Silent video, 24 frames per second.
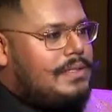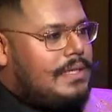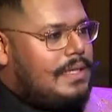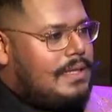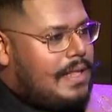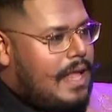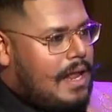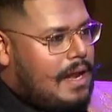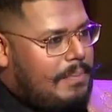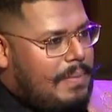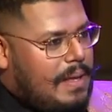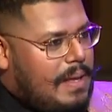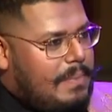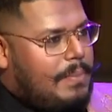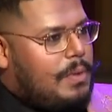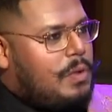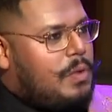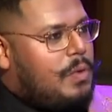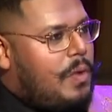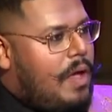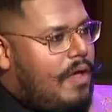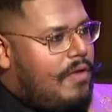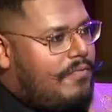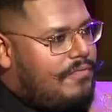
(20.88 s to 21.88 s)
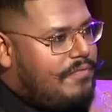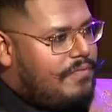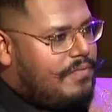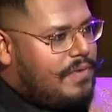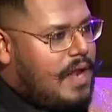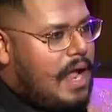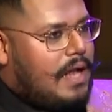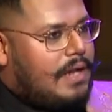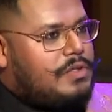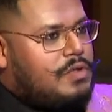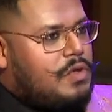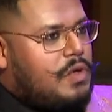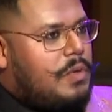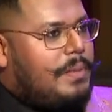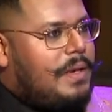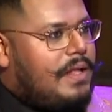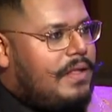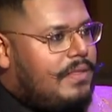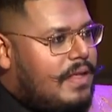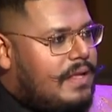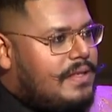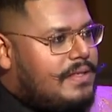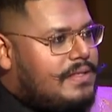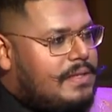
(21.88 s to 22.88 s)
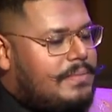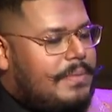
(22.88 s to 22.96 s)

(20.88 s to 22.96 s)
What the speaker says: and there are people who have done so many things in